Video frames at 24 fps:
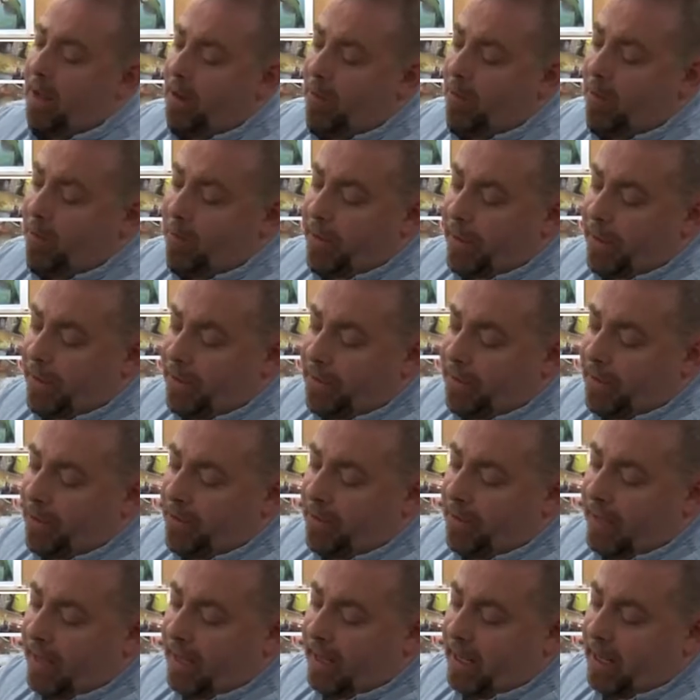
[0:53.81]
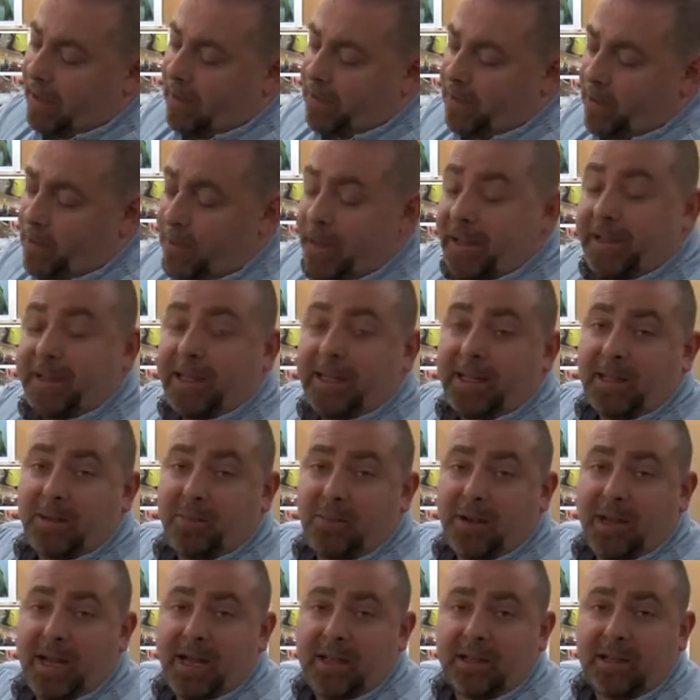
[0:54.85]
What we're going to do now is we're going to take the
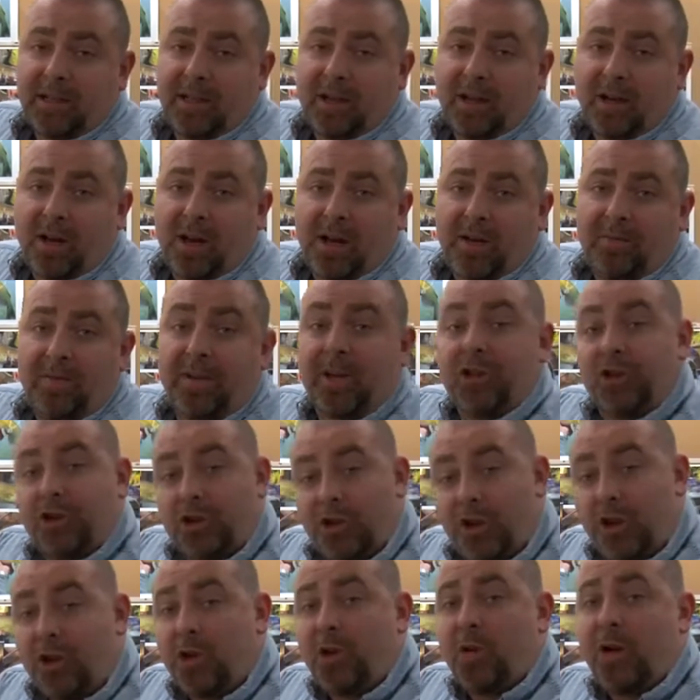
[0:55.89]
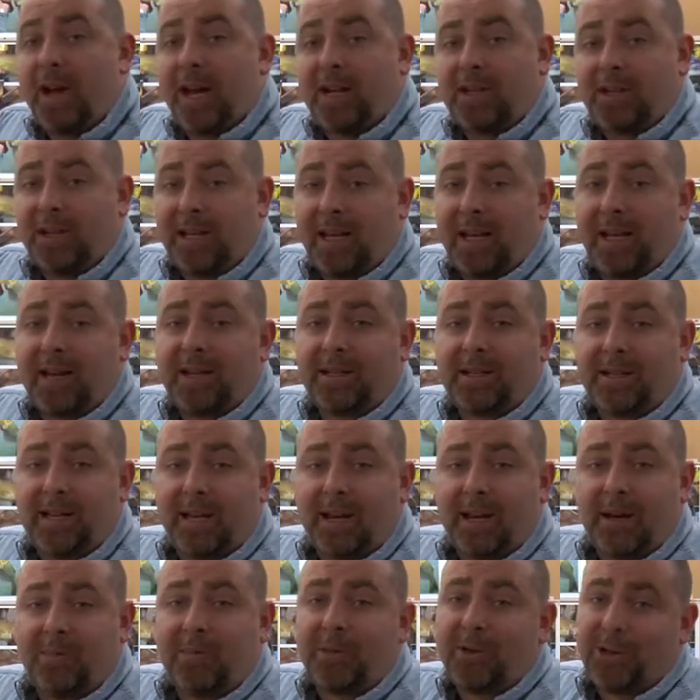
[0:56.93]
plastic off and show you actually how to
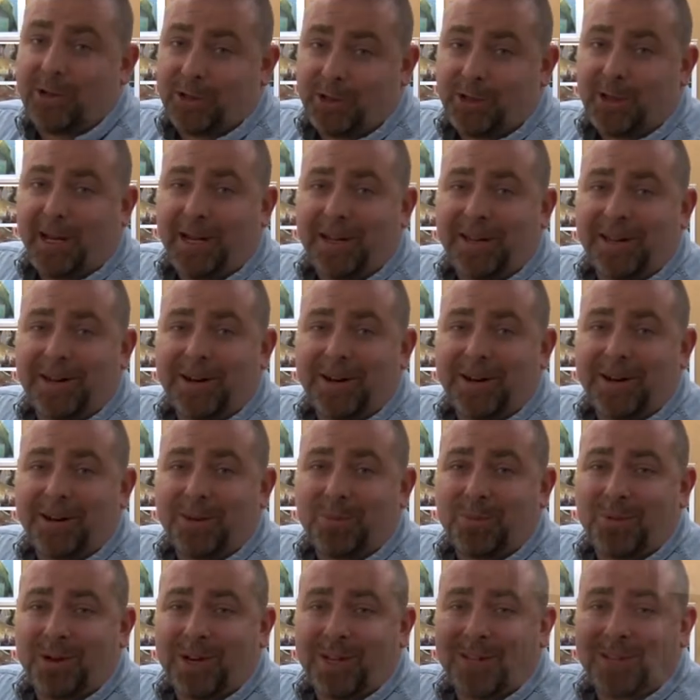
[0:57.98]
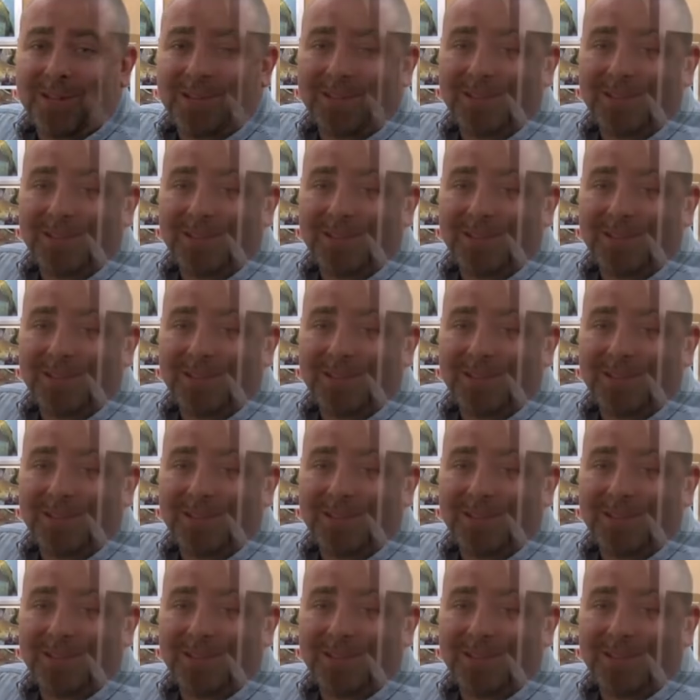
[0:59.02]
set up your Silentaire compressor.